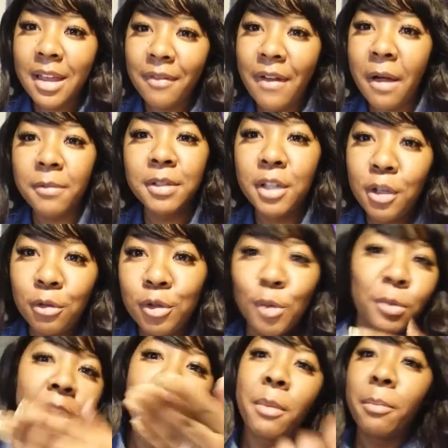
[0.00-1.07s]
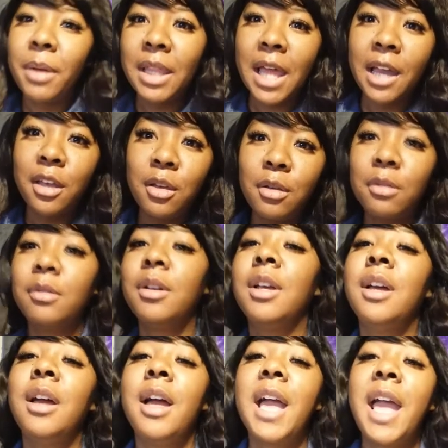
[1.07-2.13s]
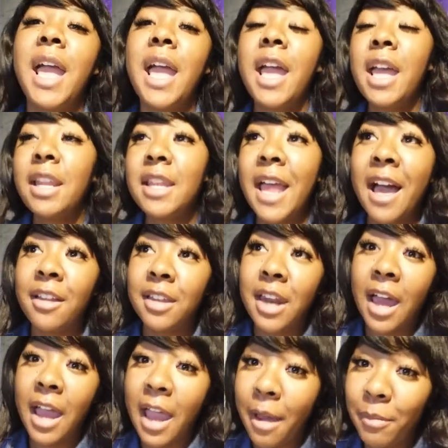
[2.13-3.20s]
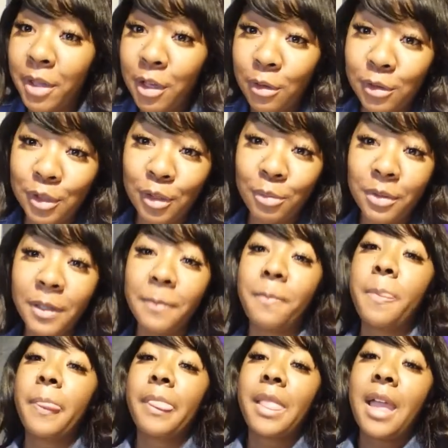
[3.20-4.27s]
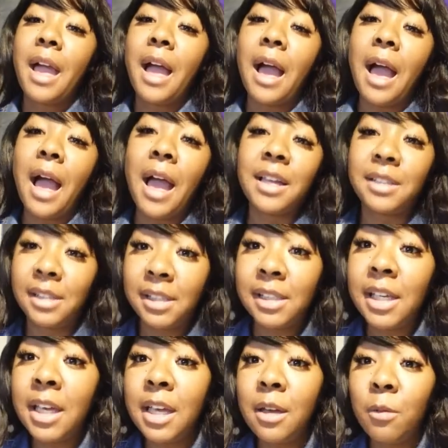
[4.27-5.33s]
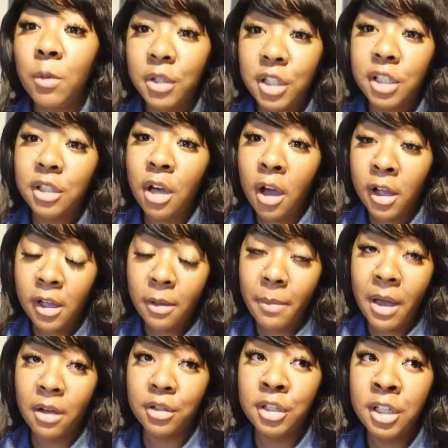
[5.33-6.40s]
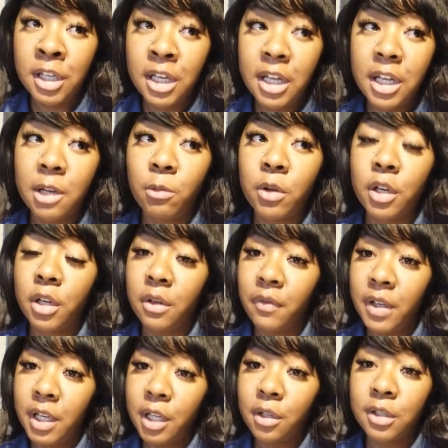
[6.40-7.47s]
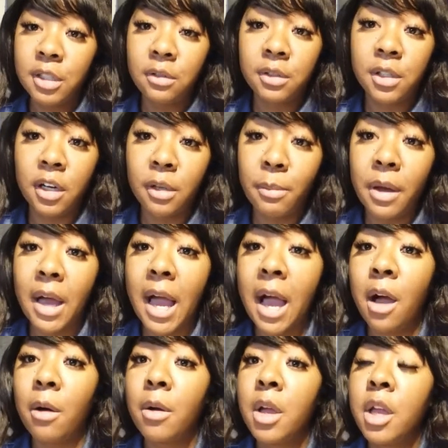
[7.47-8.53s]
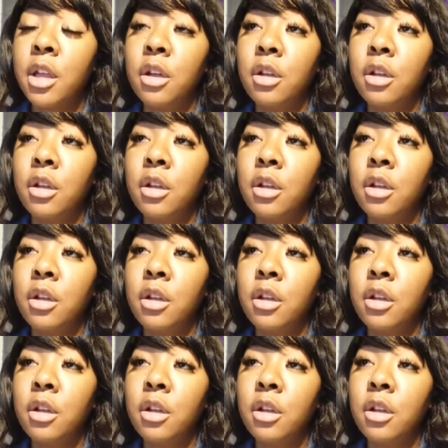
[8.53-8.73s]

If I was a YouTuber, I'm gonna be like you. And now that I am a YouTuber, I see what she's talking about. In one of her videos, she was talking about how,